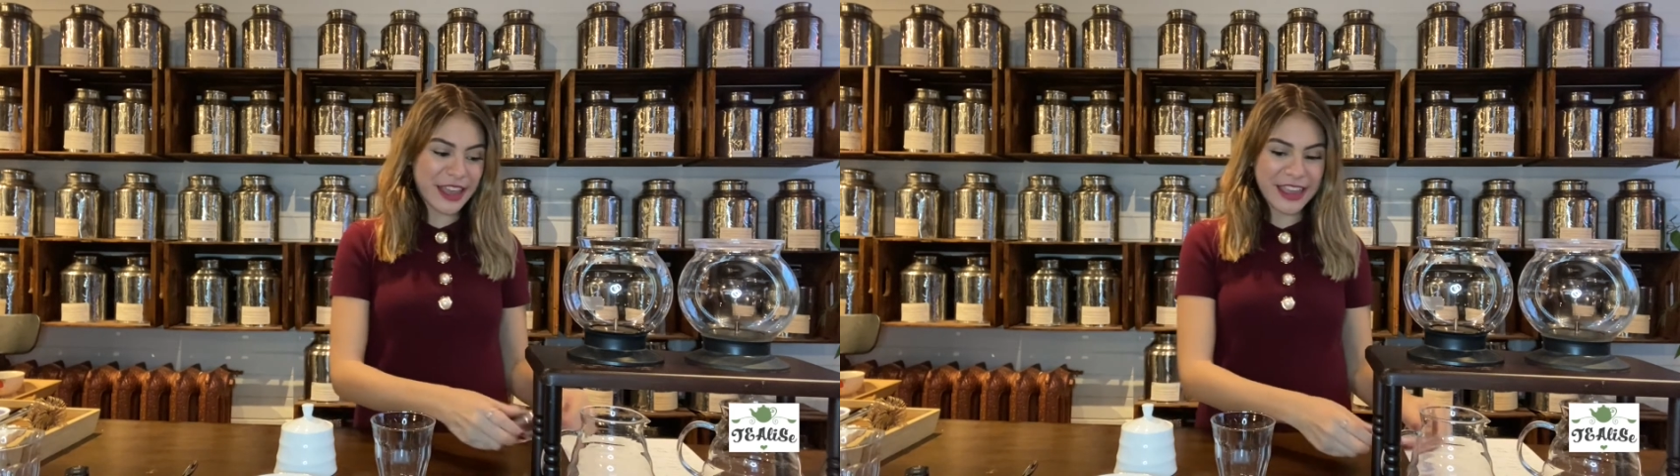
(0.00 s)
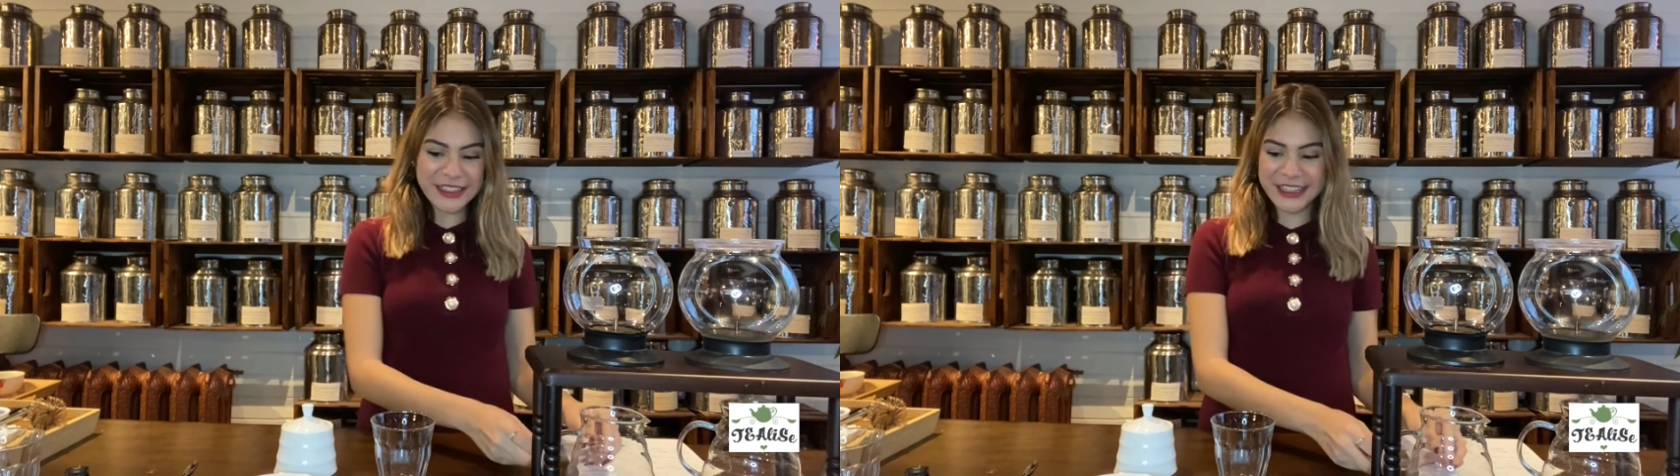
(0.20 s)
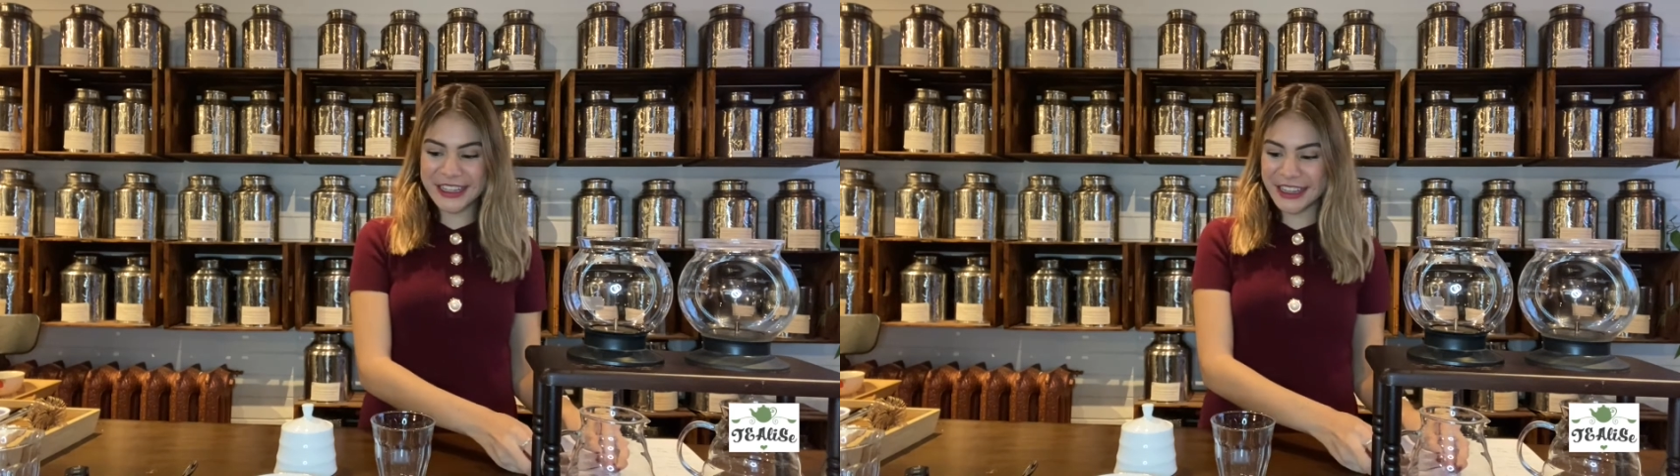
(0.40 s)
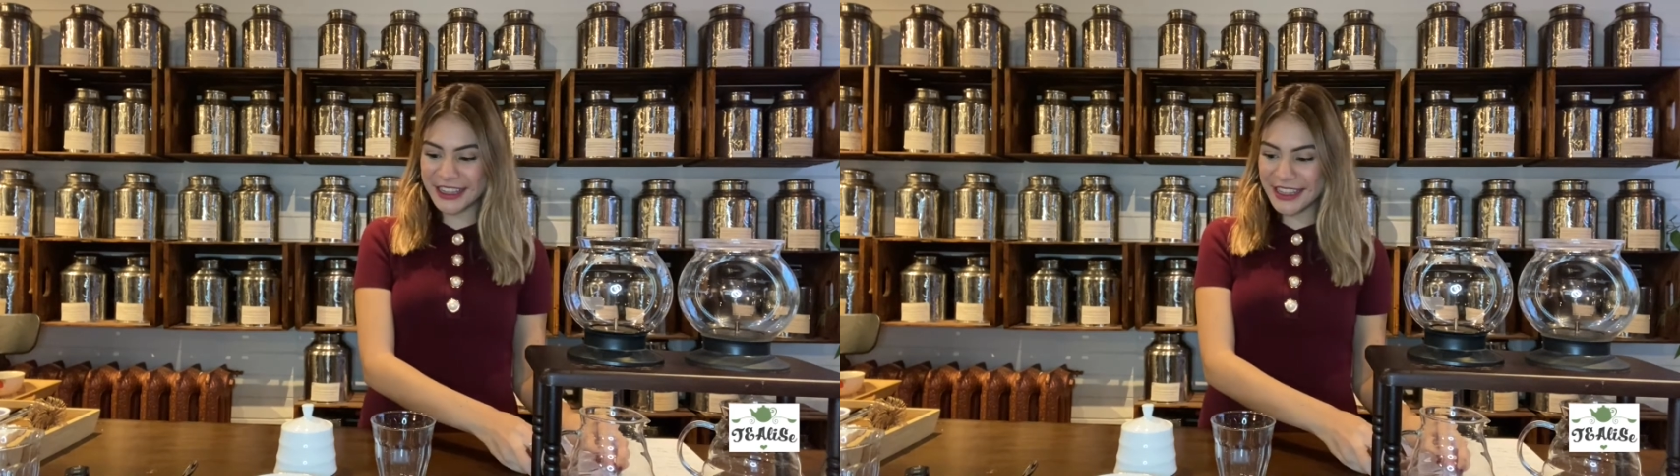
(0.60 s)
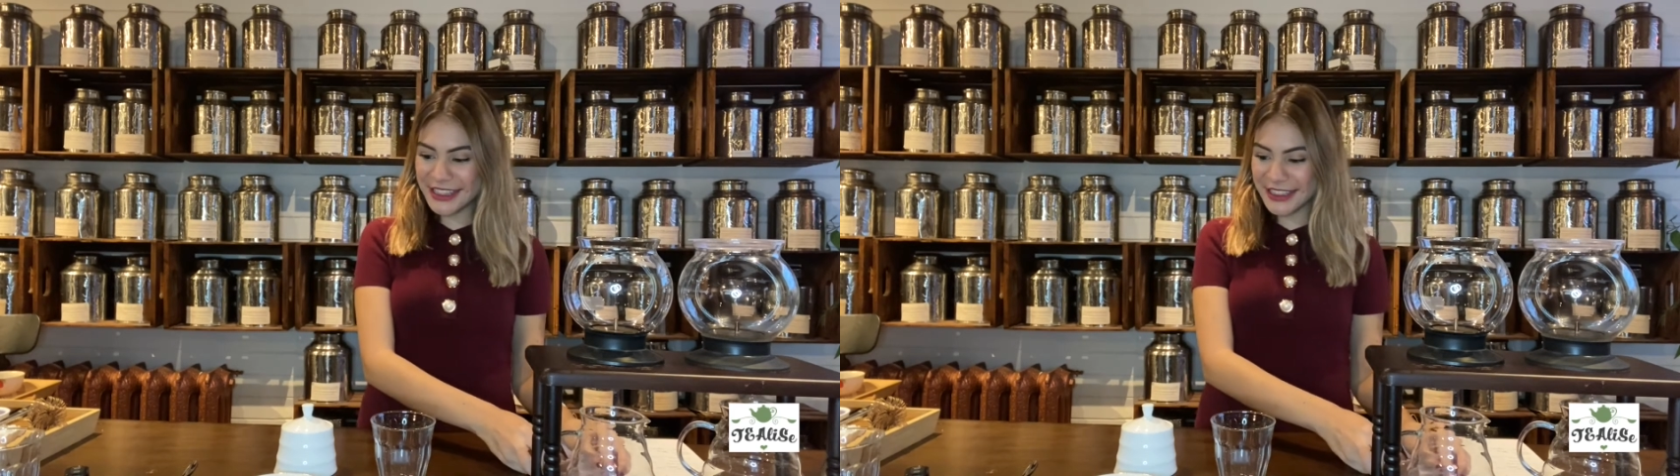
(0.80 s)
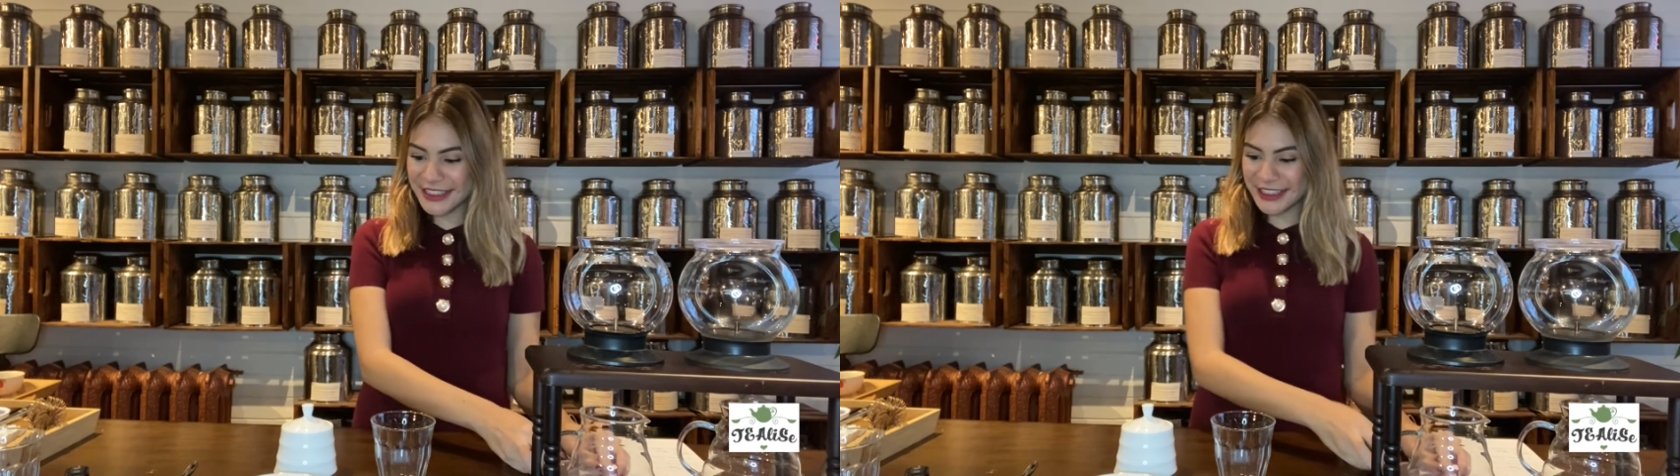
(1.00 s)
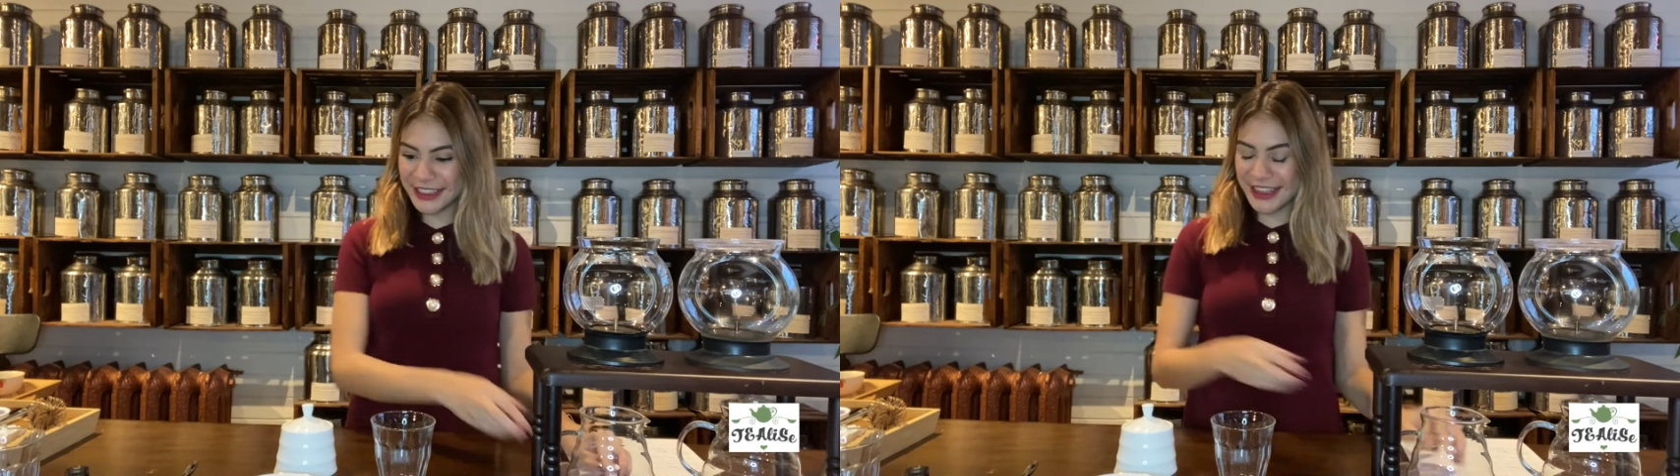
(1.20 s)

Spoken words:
at Tea Lease.